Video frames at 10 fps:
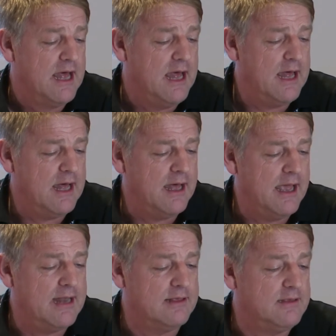
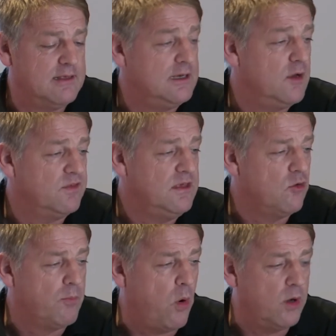elasticity of
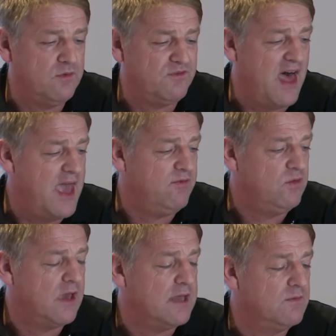0.5,
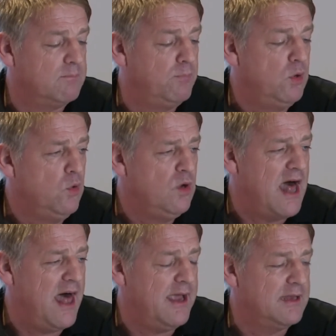you get the blue
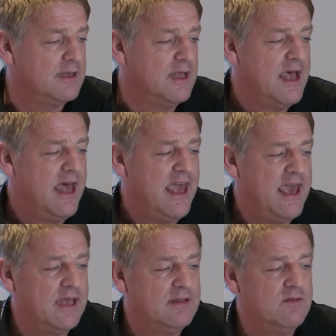line,
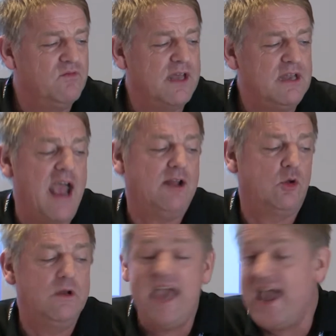and that
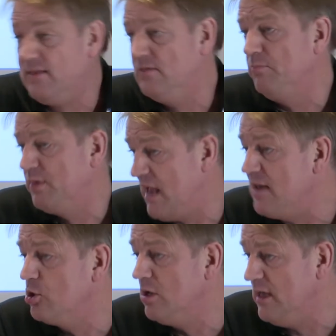actually adds
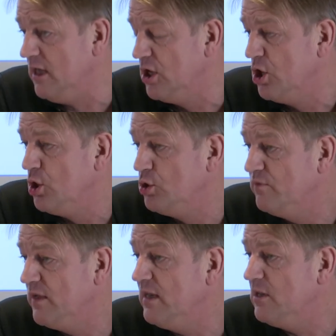substantially to
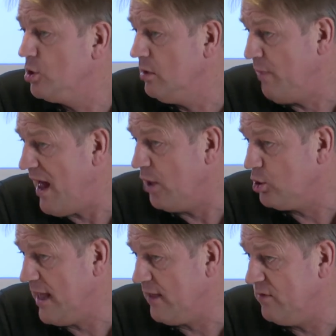the initial
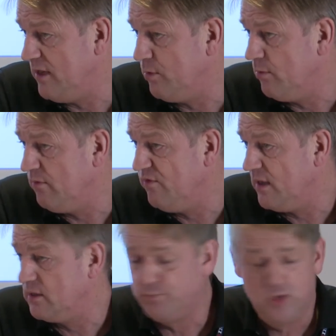partial equilibrium effect.